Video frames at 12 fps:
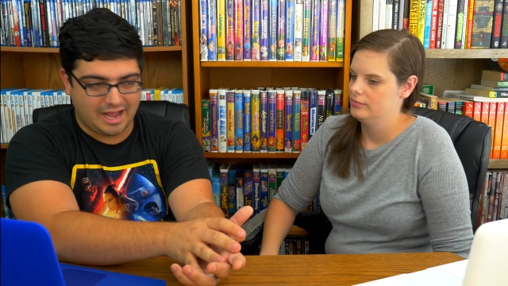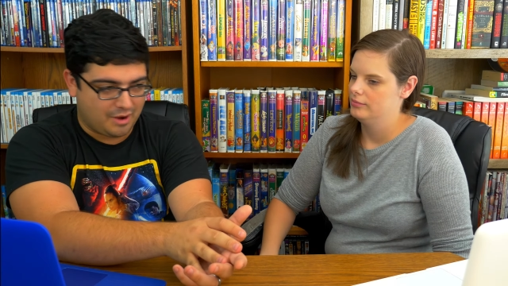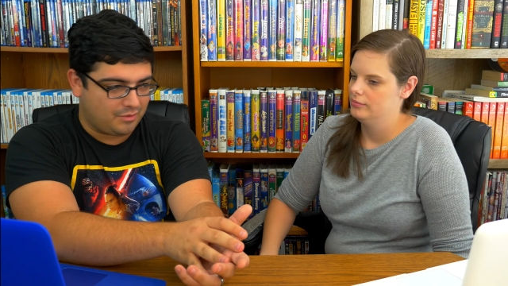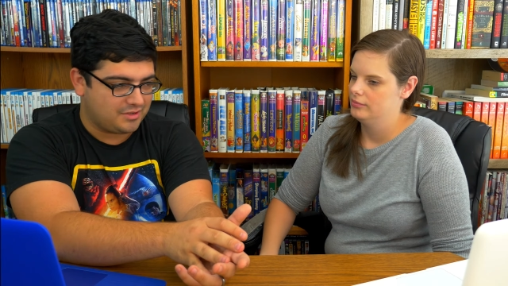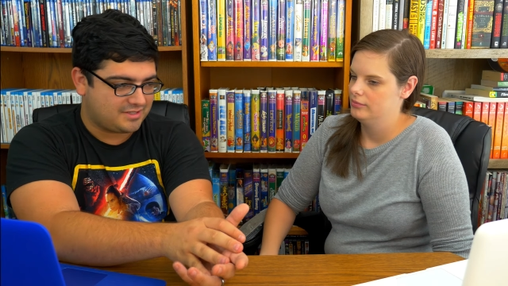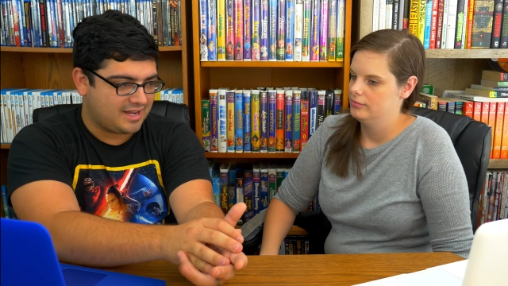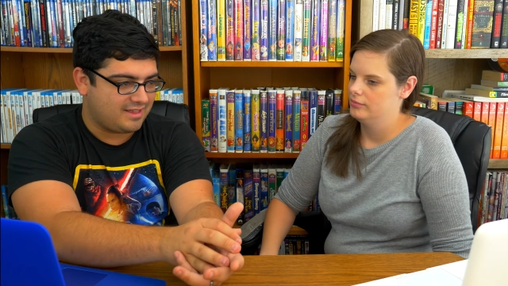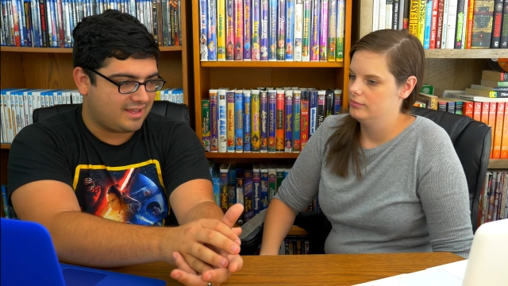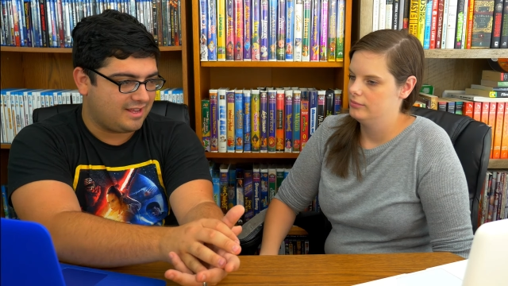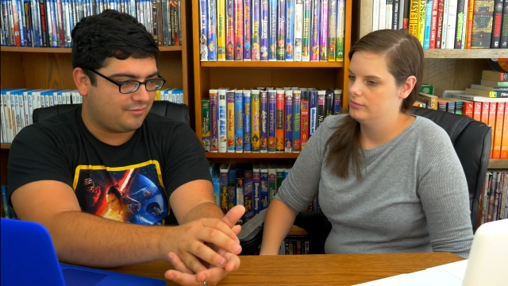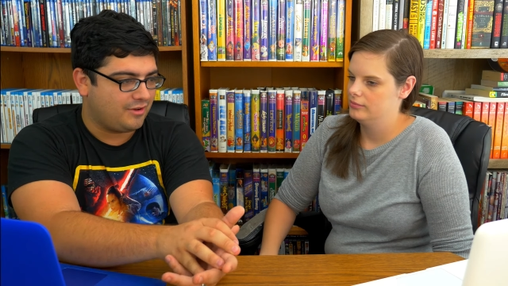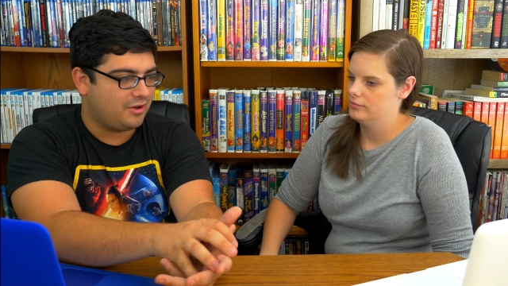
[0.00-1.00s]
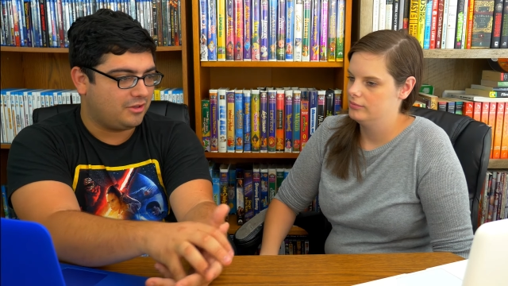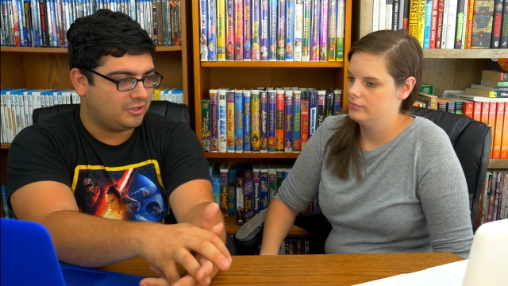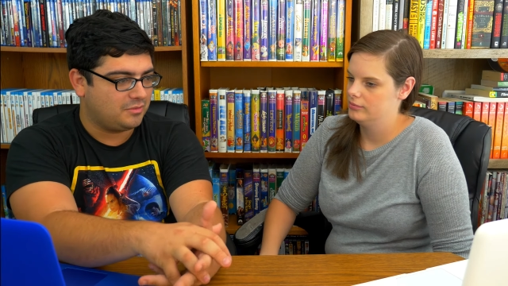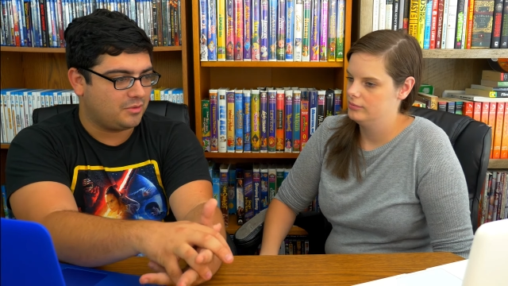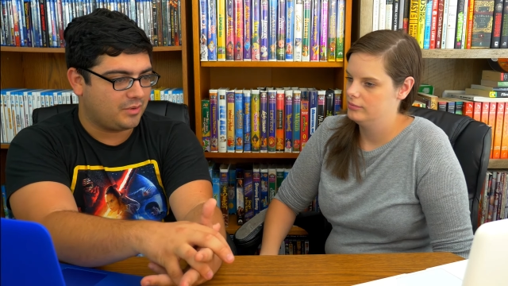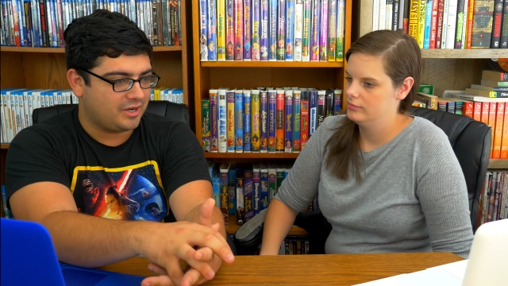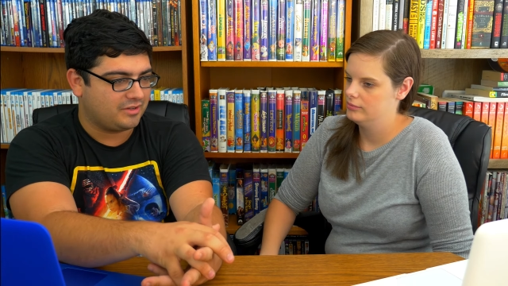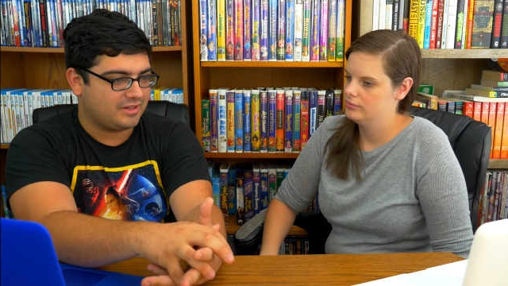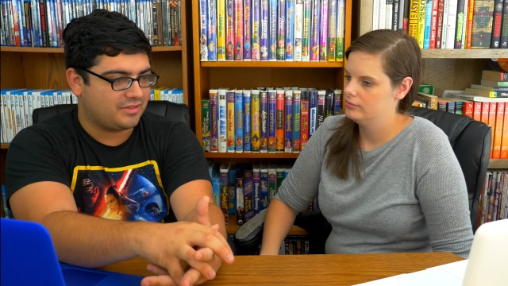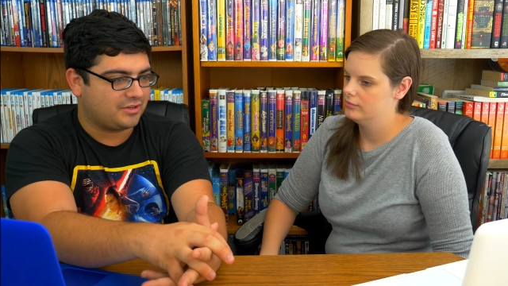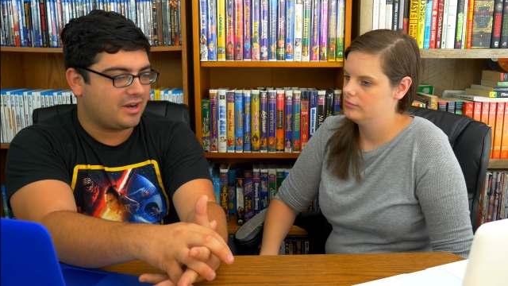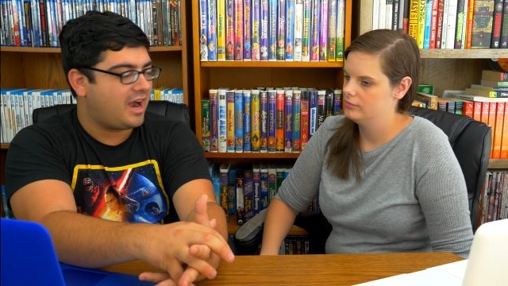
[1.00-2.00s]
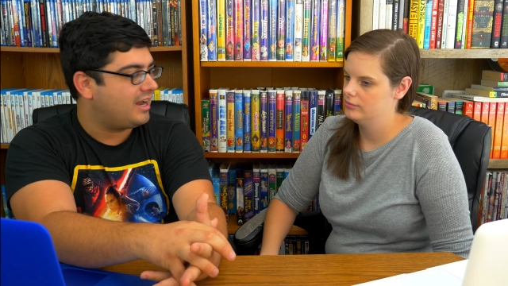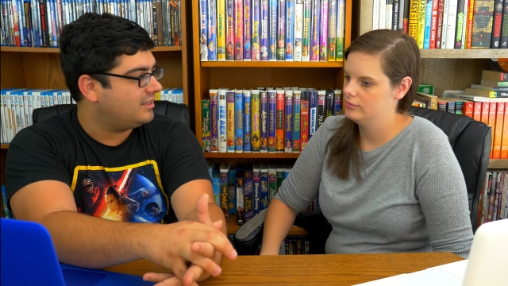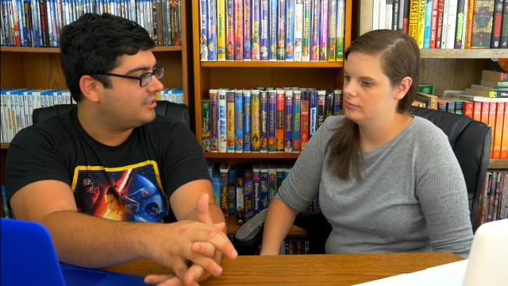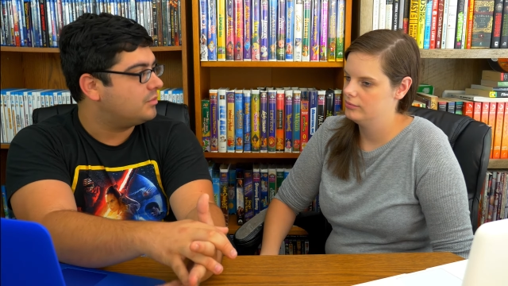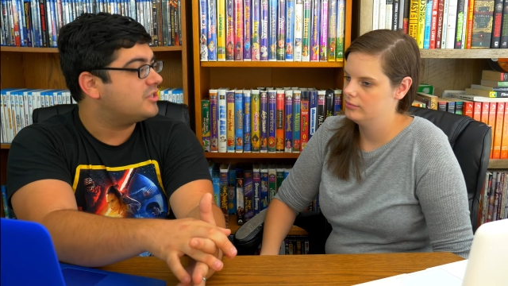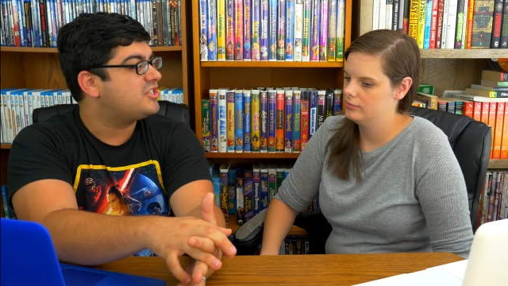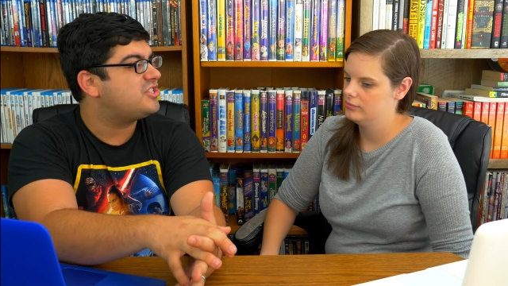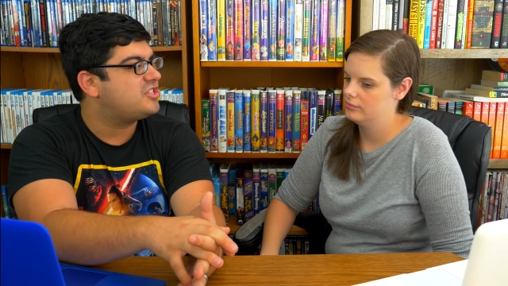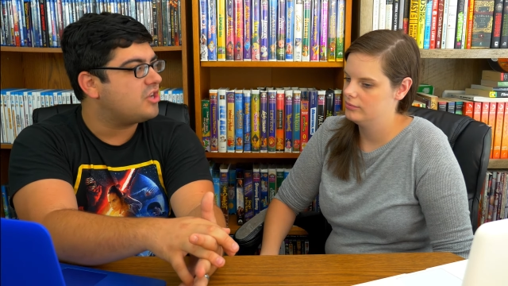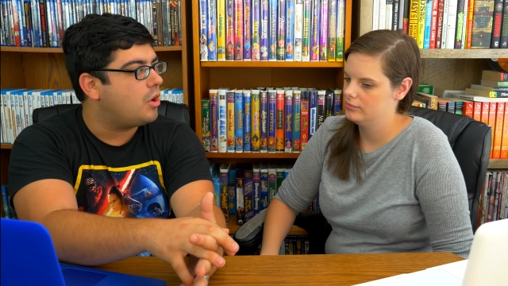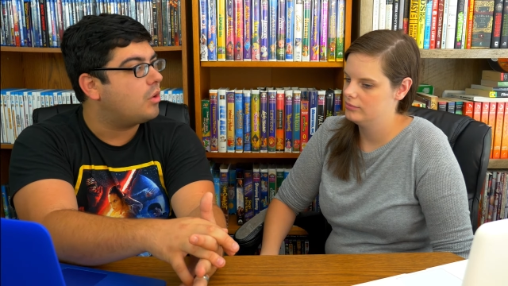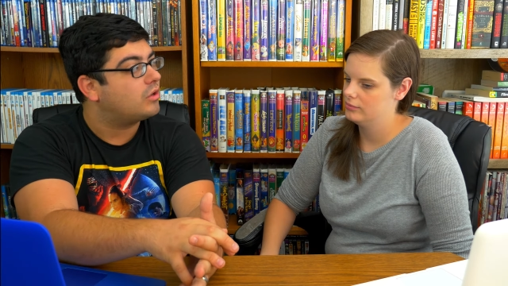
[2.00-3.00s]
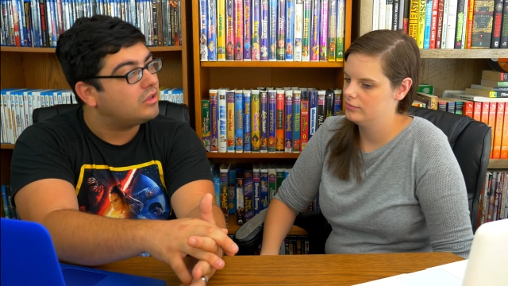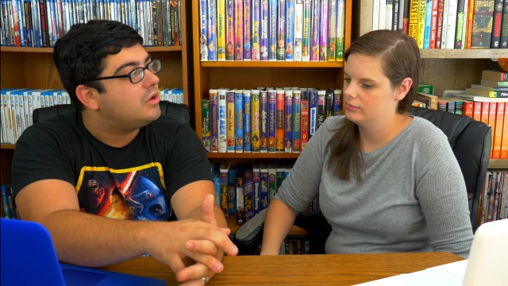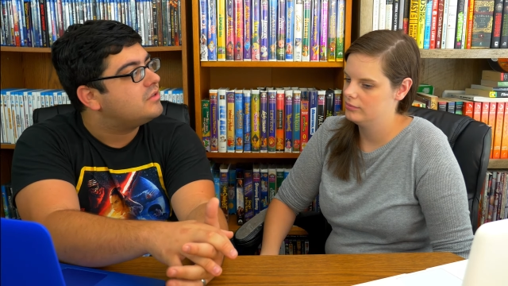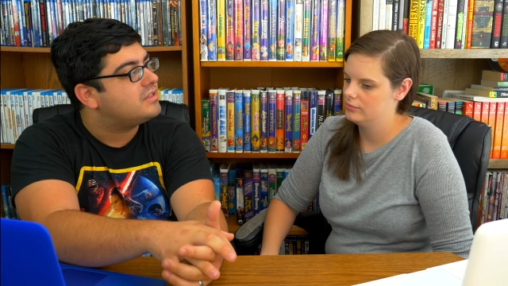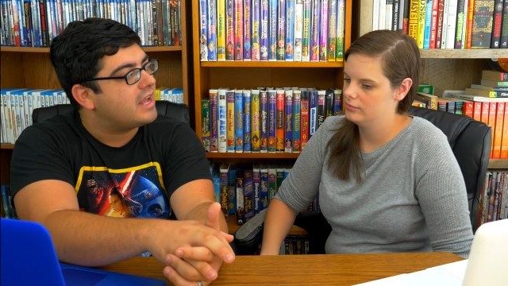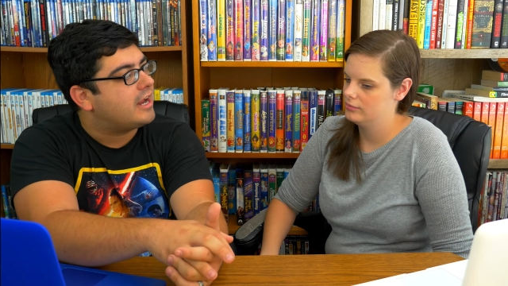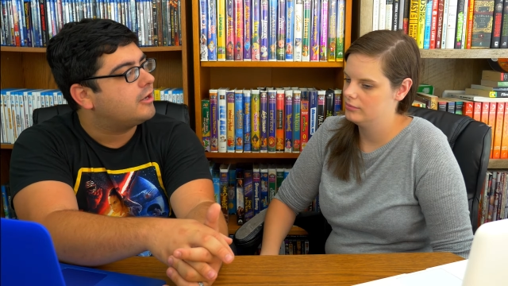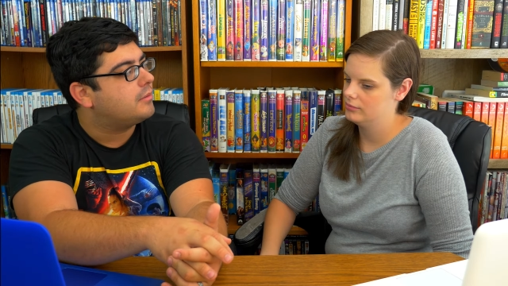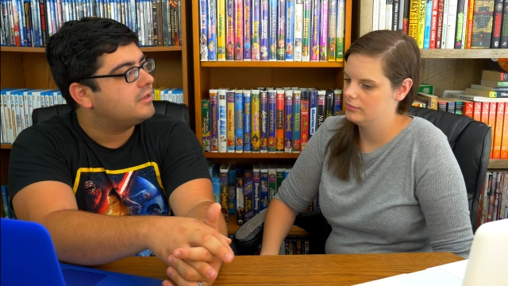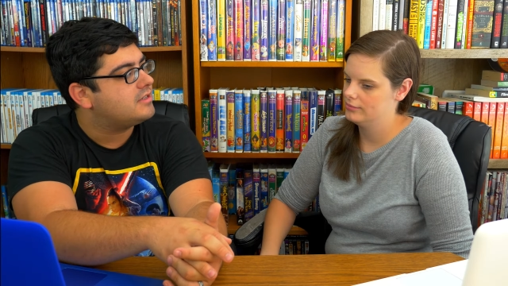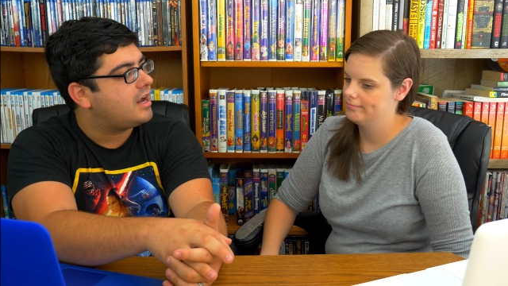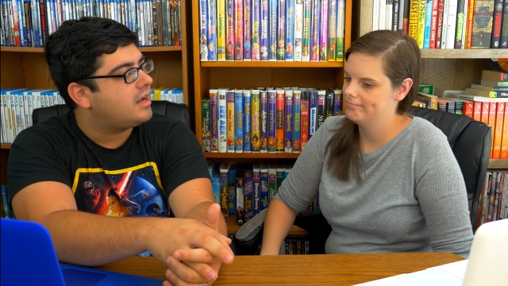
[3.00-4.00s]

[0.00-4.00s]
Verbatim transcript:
Speaker 1: I will say that it felt a little bit weird that their island was so close to Angerbird's